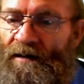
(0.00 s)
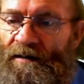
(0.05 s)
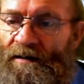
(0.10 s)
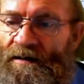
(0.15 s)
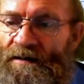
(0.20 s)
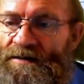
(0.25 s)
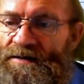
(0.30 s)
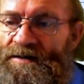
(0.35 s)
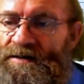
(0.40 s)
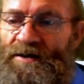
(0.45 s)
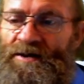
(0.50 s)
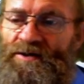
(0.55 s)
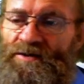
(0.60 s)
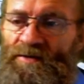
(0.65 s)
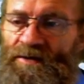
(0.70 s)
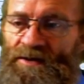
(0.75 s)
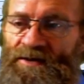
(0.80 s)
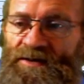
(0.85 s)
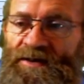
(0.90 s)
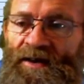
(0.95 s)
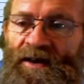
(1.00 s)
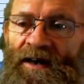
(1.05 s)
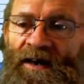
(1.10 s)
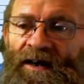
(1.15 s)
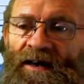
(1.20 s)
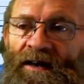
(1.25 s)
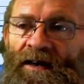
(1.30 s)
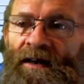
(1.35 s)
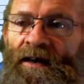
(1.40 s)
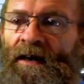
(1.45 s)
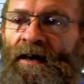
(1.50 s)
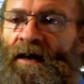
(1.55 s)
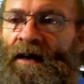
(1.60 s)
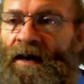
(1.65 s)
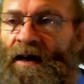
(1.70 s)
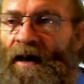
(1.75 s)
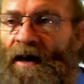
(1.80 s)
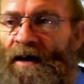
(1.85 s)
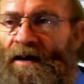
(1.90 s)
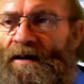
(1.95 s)
there's GX Works3.
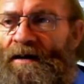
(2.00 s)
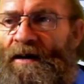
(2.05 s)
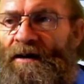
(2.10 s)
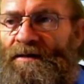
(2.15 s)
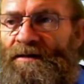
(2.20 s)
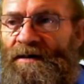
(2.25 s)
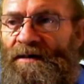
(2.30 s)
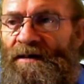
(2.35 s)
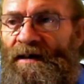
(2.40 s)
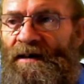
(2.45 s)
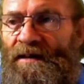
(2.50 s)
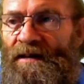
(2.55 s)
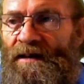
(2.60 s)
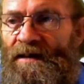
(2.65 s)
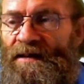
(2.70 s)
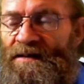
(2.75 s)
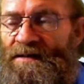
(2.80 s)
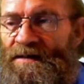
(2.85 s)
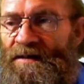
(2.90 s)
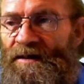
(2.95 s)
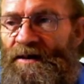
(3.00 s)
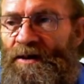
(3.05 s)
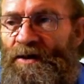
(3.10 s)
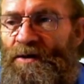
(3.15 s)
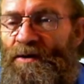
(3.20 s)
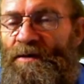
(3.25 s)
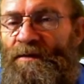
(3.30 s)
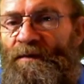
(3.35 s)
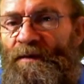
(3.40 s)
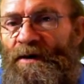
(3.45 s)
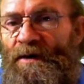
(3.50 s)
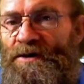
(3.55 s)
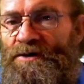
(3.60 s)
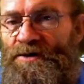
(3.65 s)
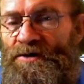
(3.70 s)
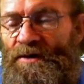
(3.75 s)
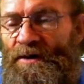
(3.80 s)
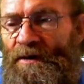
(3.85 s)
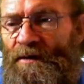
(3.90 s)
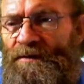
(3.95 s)
I noted that there's a new
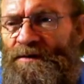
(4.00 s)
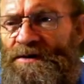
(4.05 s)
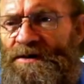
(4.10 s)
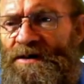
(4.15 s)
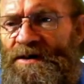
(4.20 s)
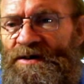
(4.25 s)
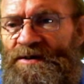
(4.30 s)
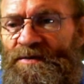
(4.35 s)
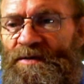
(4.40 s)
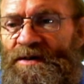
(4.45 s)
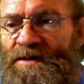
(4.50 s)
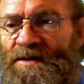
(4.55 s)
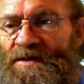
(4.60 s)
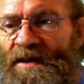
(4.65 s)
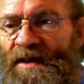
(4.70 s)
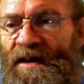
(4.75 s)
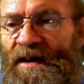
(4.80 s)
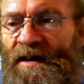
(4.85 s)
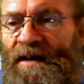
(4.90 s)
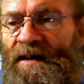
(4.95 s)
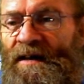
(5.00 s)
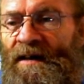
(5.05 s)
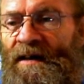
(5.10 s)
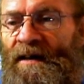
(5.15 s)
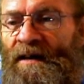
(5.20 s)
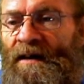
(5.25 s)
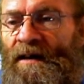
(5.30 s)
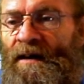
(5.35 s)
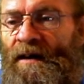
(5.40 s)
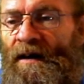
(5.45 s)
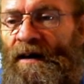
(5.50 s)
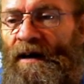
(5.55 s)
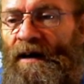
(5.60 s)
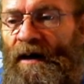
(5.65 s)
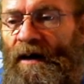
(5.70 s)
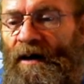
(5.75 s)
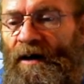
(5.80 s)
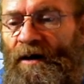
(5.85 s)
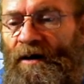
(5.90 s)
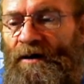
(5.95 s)
version of GX Works3.
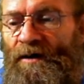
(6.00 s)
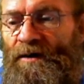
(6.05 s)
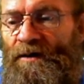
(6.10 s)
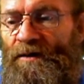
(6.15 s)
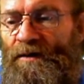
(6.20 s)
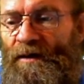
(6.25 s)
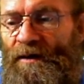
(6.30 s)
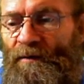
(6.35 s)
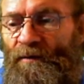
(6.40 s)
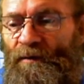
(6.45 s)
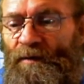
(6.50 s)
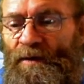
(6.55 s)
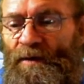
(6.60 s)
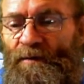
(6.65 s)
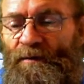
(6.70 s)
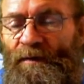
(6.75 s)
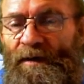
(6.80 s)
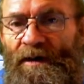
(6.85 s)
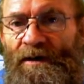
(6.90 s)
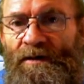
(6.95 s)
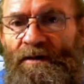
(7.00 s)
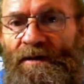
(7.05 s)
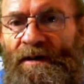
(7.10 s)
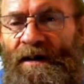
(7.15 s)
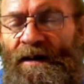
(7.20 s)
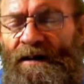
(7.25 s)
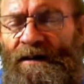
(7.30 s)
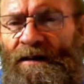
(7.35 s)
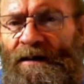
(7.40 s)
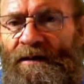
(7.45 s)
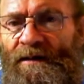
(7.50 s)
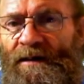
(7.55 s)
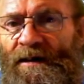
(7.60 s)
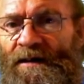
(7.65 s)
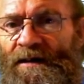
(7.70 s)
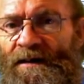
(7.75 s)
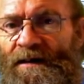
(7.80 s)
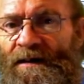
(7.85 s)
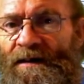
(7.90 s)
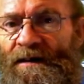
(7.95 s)
You can feel free to download
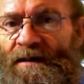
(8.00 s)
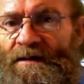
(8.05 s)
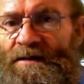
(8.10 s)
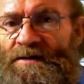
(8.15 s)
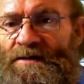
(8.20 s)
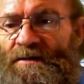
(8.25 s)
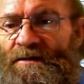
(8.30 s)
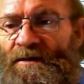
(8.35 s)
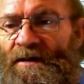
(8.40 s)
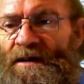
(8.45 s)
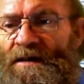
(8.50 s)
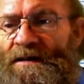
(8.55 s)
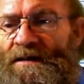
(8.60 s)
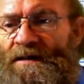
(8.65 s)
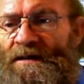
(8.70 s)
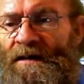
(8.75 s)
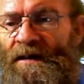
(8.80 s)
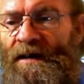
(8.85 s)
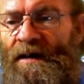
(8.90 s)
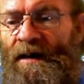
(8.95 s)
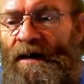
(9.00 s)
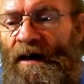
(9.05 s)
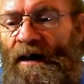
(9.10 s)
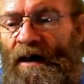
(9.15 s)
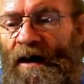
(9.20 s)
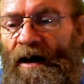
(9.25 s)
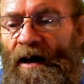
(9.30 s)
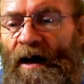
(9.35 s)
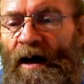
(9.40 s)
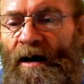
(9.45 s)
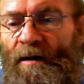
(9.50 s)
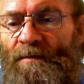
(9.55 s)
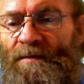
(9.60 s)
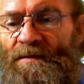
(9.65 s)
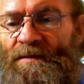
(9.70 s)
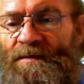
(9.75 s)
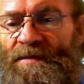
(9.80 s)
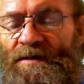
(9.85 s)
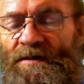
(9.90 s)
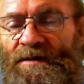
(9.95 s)
it and install it.
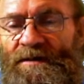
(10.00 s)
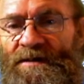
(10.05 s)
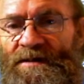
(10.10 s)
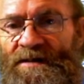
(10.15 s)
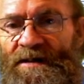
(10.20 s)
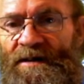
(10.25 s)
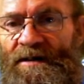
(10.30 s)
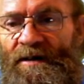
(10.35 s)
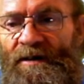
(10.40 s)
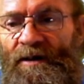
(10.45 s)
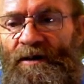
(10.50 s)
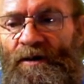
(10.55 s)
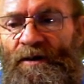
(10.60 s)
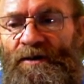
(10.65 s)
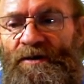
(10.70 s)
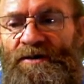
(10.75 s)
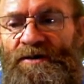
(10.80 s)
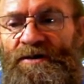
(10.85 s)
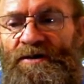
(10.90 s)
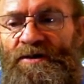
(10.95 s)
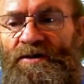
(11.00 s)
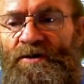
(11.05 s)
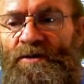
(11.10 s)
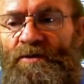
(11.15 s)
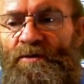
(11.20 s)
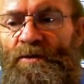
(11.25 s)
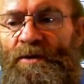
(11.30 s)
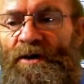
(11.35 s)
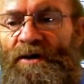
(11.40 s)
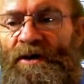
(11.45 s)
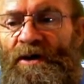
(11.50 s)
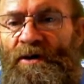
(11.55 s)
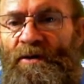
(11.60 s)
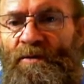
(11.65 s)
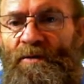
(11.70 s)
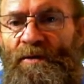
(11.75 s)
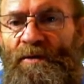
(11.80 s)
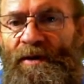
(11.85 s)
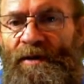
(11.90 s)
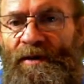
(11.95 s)
I'm still going to continue
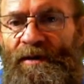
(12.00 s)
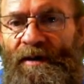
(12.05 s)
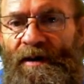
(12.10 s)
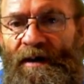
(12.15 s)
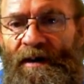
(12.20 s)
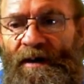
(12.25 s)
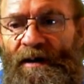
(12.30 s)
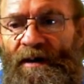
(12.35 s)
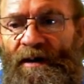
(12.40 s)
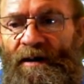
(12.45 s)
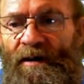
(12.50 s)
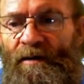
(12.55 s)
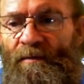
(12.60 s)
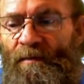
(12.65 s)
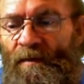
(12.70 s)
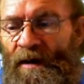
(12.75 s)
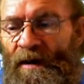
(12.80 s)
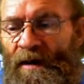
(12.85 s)
working with the